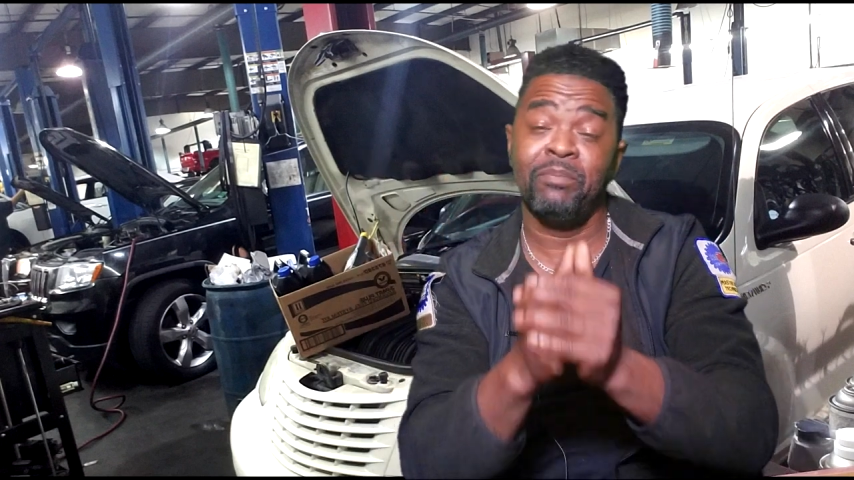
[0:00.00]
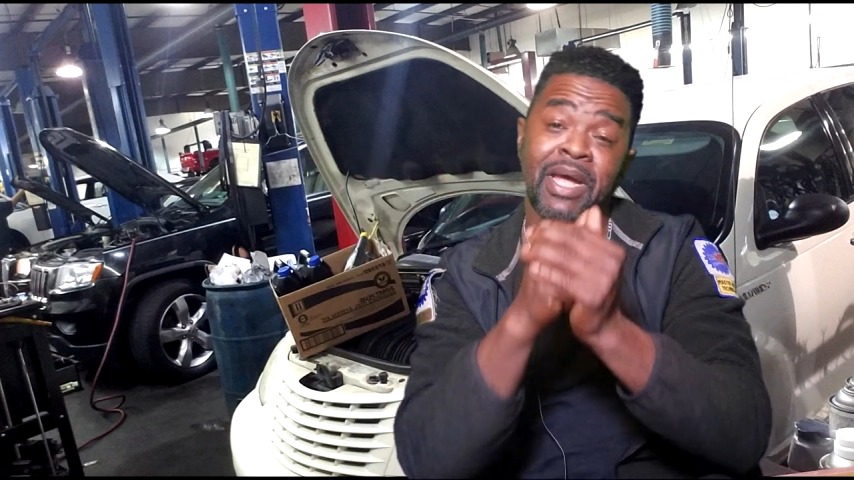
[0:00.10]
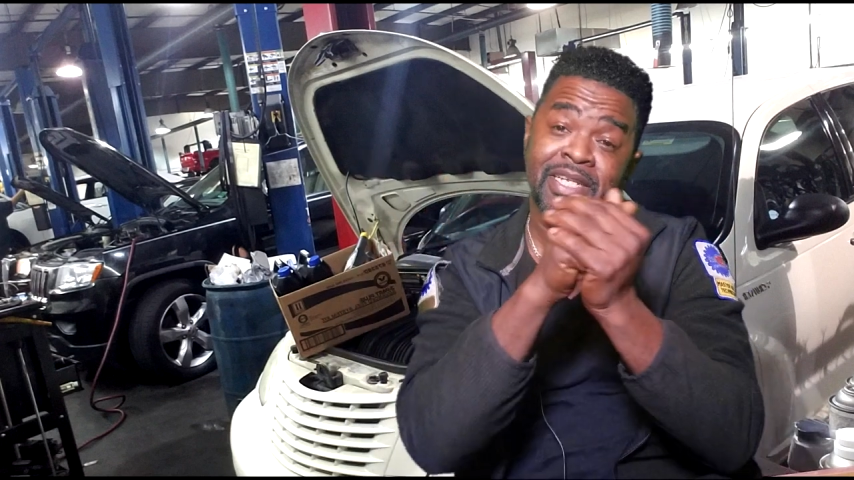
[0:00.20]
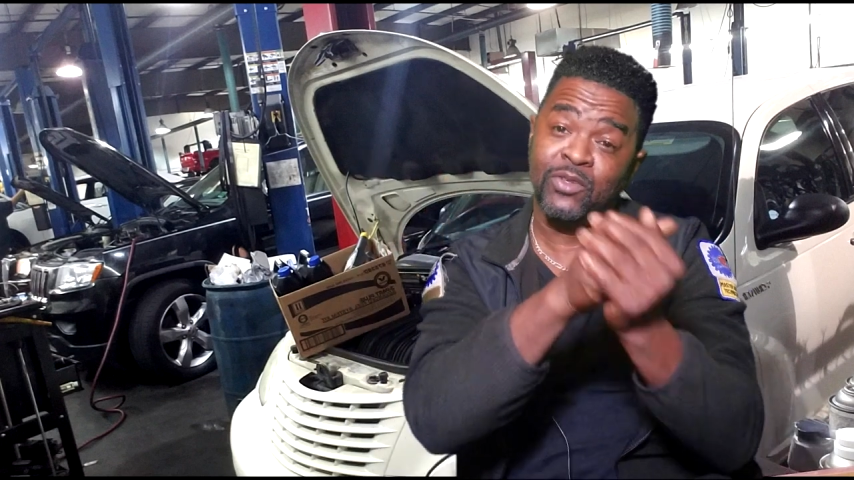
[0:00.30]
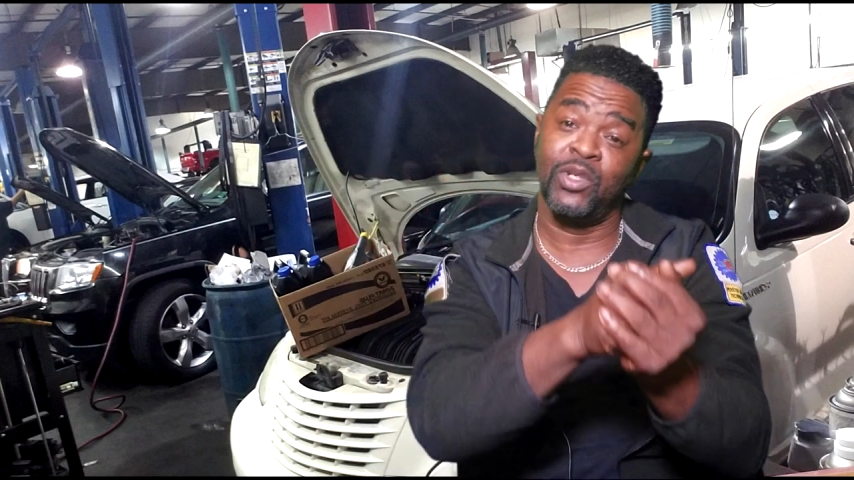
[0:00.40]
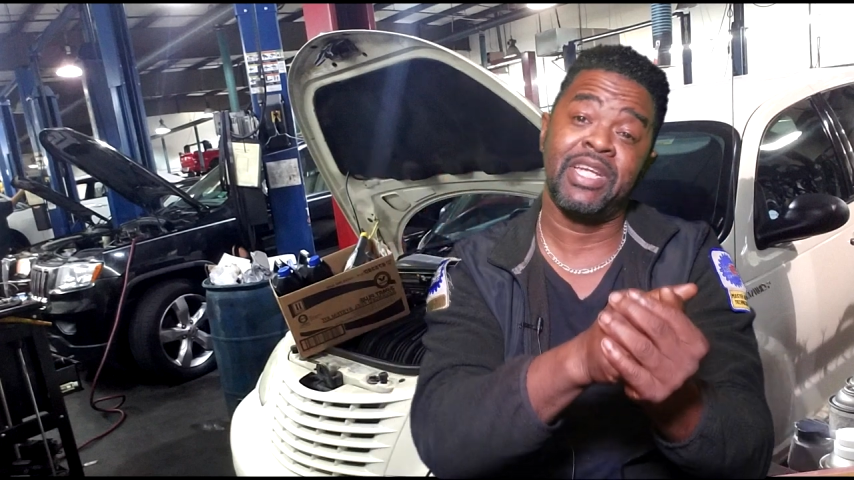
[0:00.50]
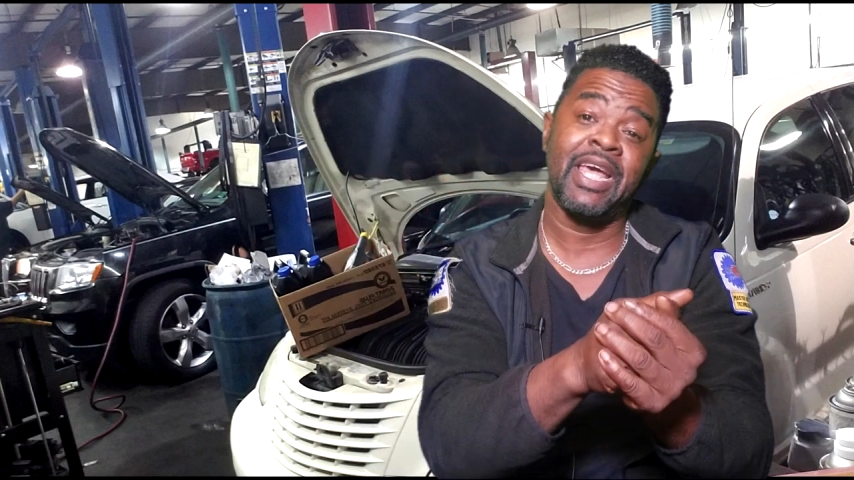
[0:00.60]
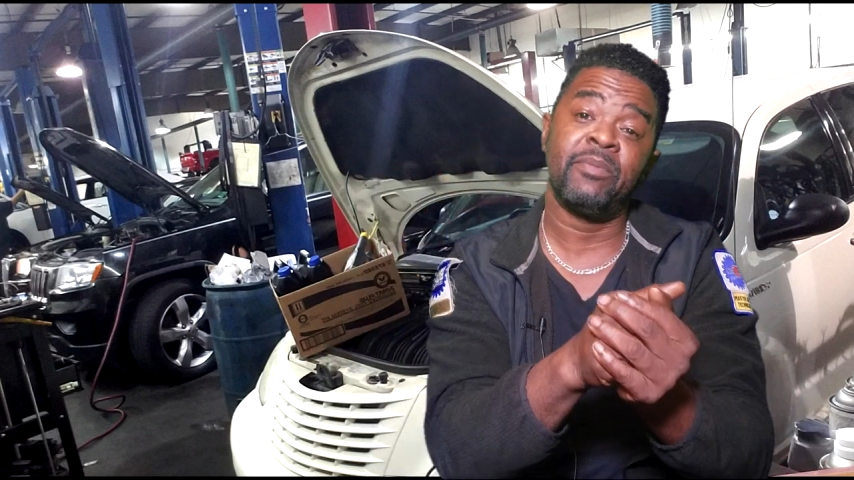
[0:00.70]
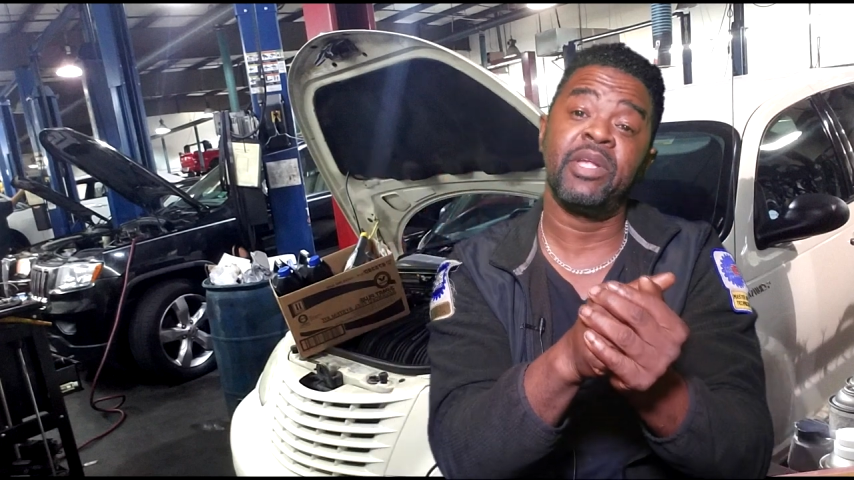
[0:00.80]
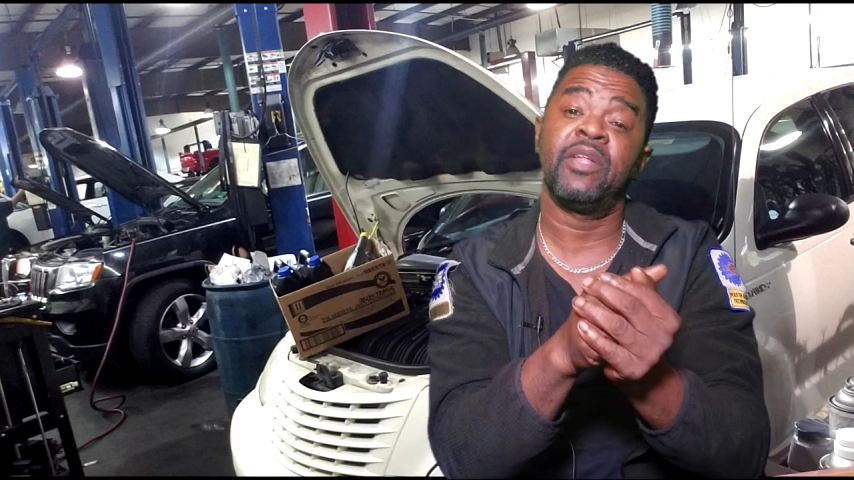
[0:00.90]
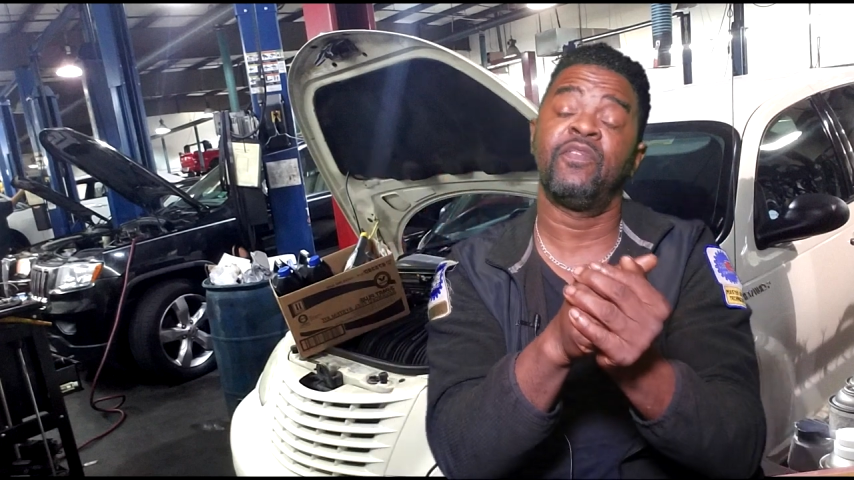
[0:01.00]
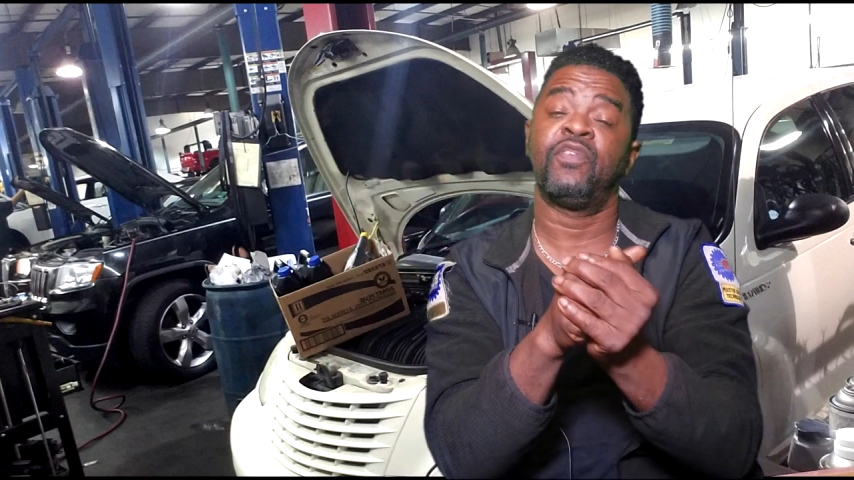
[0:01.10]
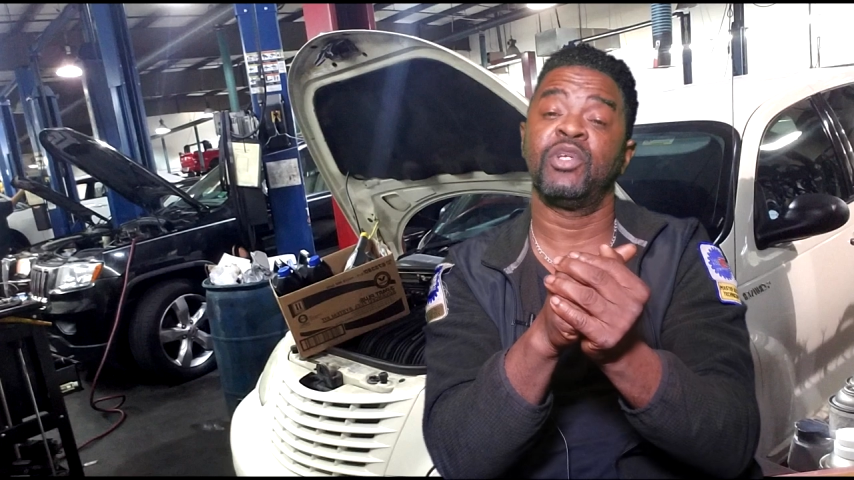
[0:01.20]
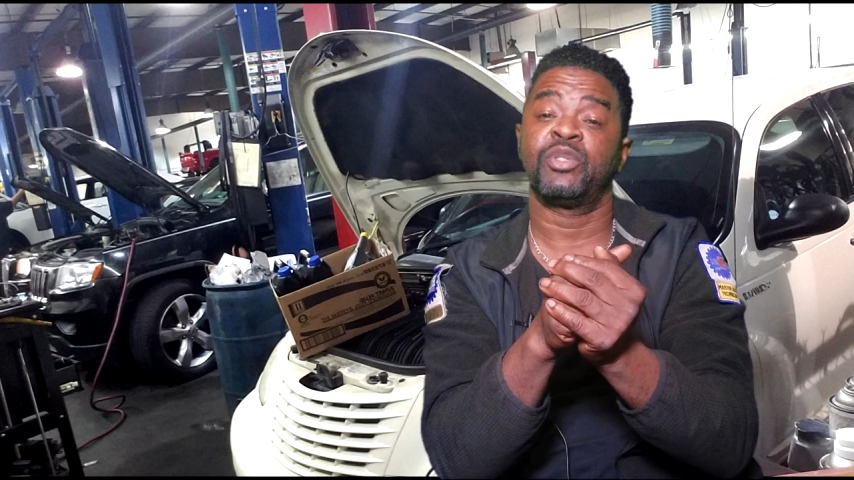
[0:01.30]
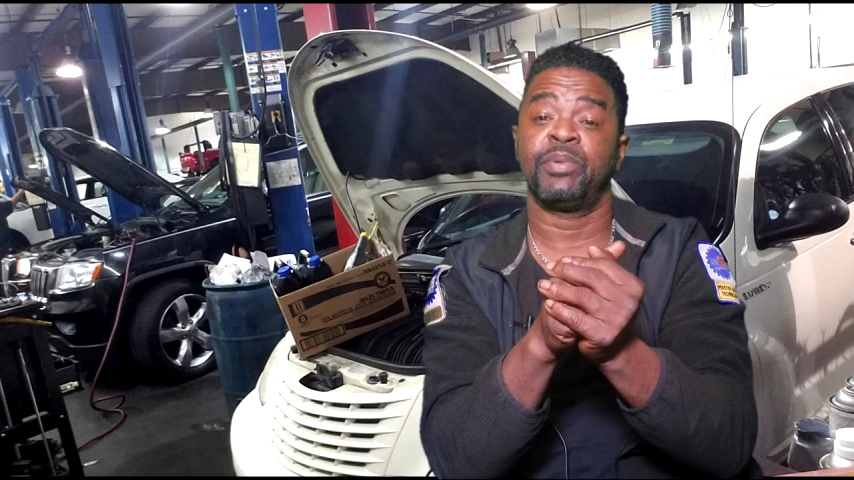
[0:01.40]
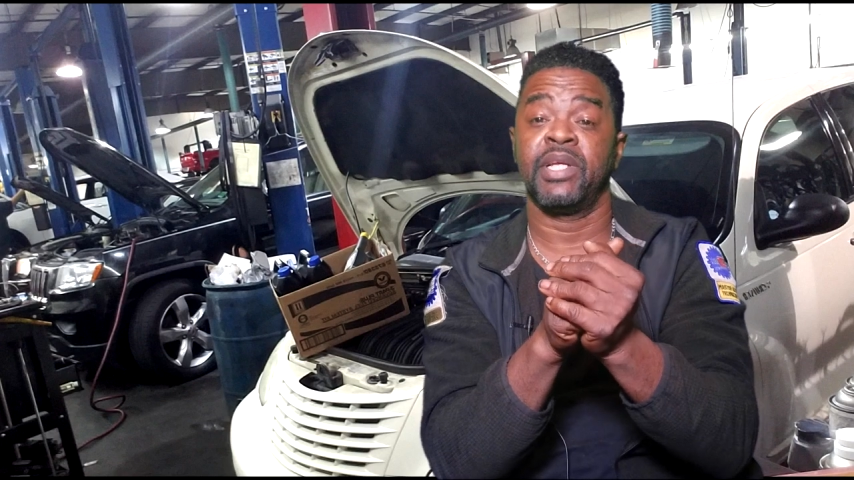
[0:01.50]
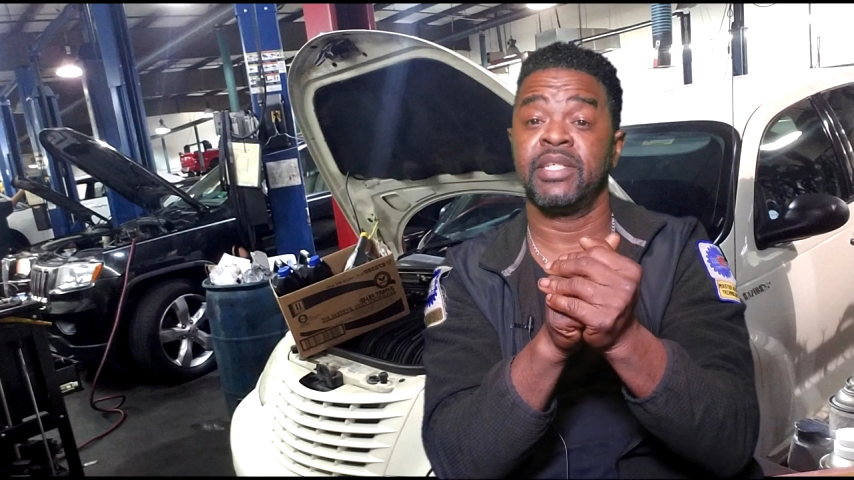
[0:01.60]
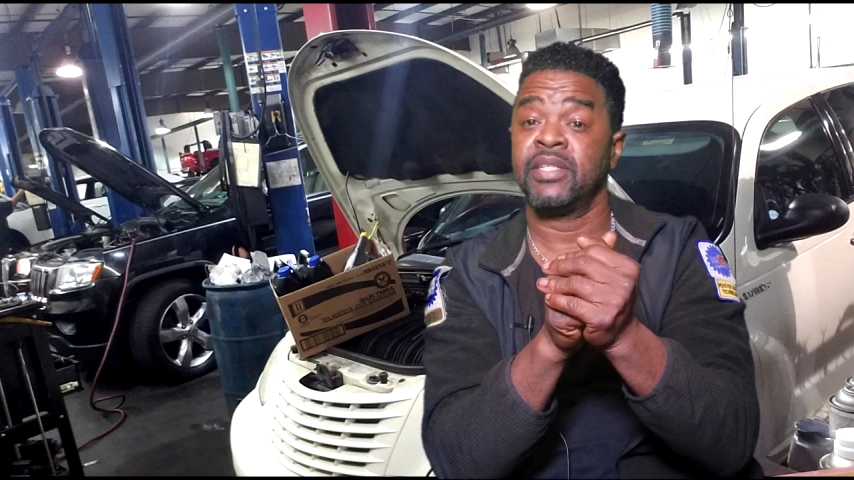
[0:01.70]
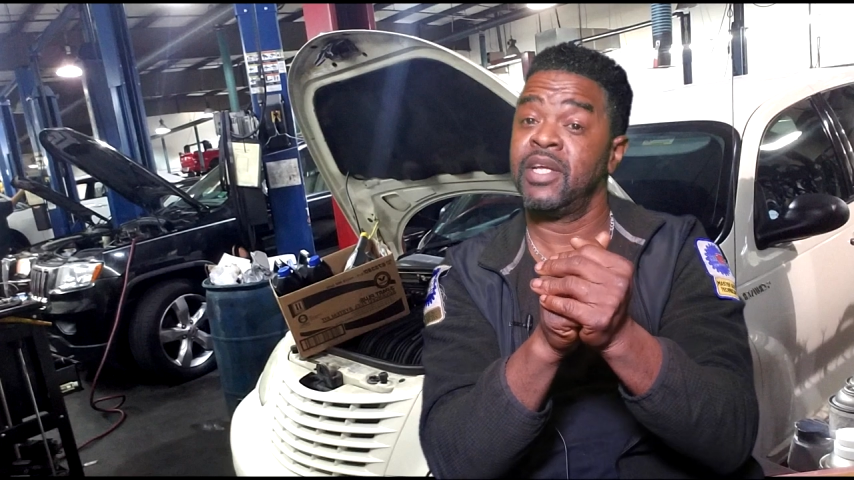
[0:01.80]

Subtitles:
back to what got them there in the first place,